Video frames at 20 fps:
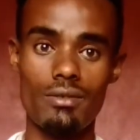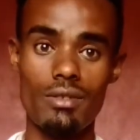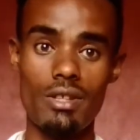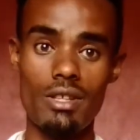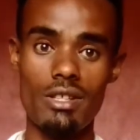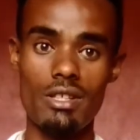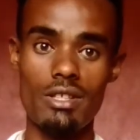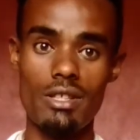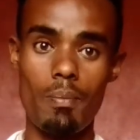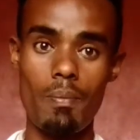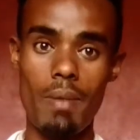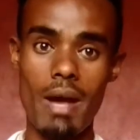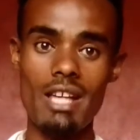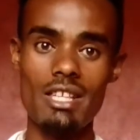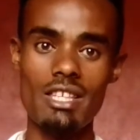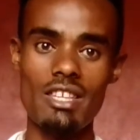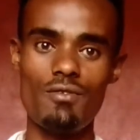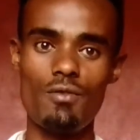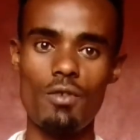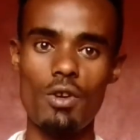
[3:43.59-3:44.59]
This is the
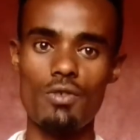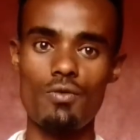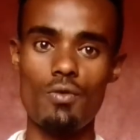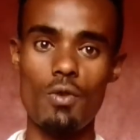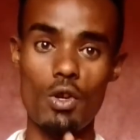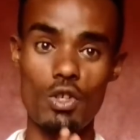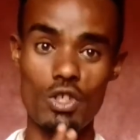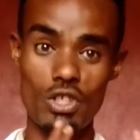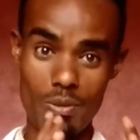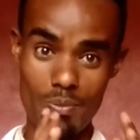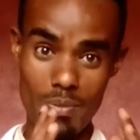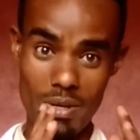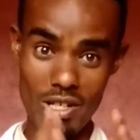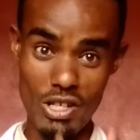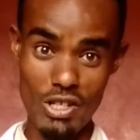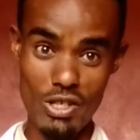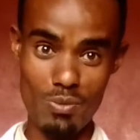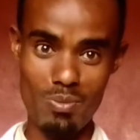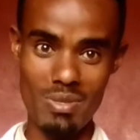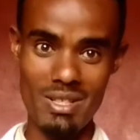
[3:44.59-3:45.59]
passive voice for the
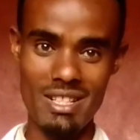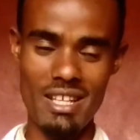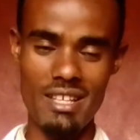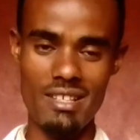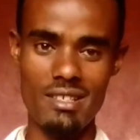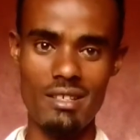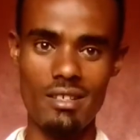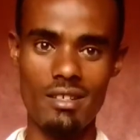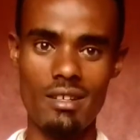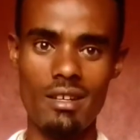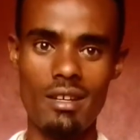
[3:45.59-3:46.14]
present simple tense.